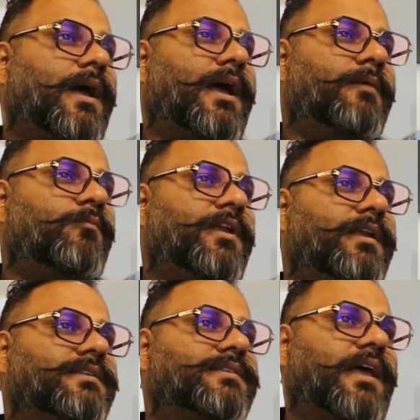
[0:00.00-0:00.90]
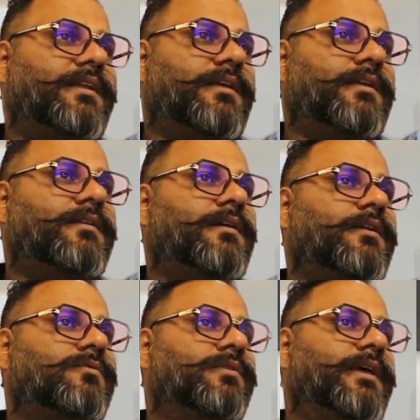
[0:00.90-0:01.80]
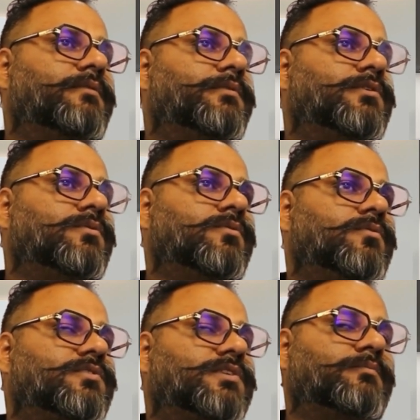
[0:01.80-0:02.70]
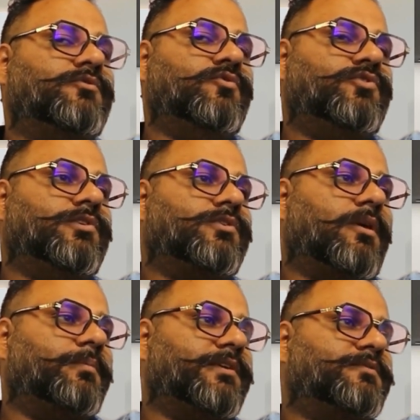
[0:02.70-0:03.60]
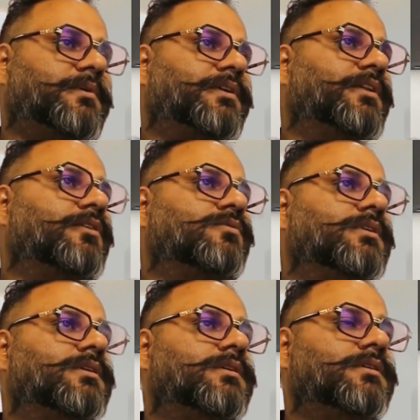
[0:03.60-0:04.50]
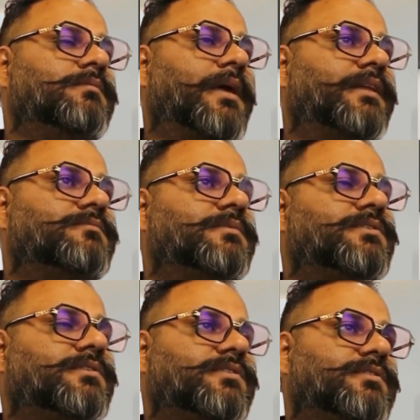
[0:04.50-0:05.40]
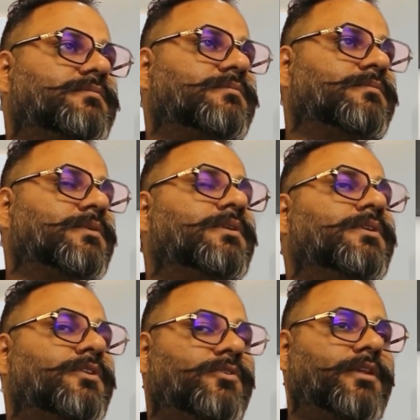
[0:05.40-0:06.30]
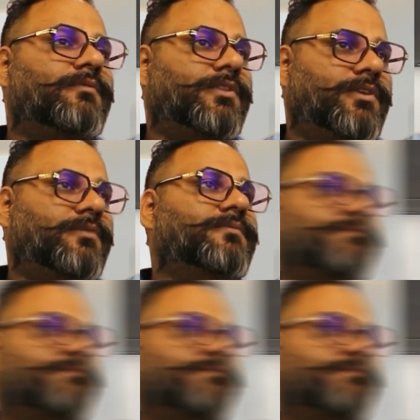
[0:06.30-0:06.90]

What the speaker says: I am very excited to delve into some crucial topics pertaining to the learning management system today with you.